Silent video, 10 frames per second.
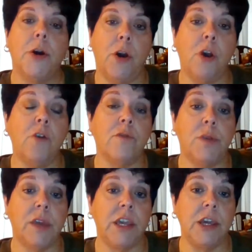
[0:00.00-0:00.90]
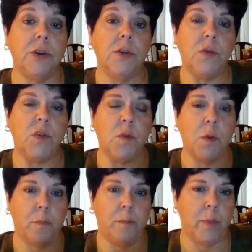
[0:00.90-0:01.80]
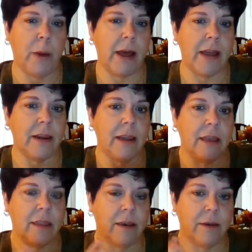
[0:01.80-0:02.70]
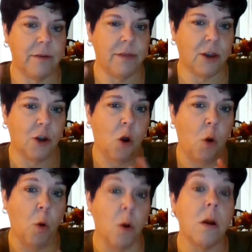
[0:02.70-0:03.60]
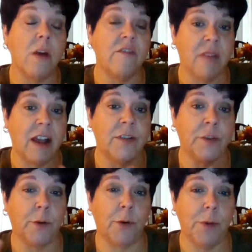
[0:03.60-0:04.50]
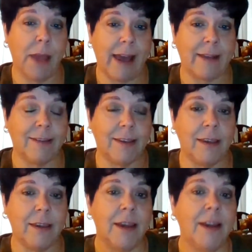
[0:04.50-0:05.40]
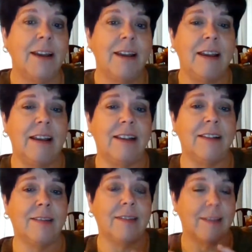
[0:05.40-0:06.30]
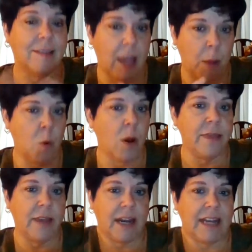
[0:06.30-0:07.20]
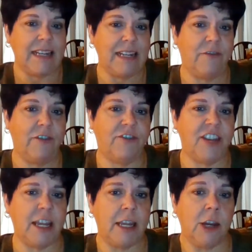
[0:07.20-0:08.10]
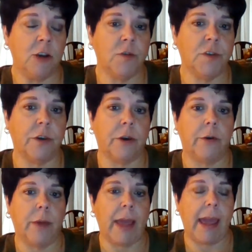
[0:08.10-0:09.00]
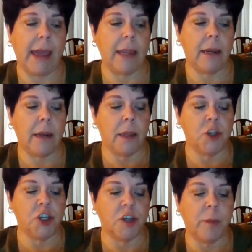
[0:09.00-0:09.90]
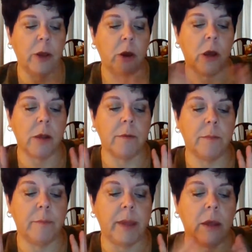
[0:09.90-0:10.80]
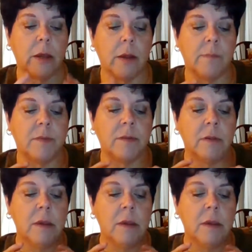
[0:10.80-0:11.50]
over the years, but the core of my circle casting is the same one that I did 15 years ago. And it just becomes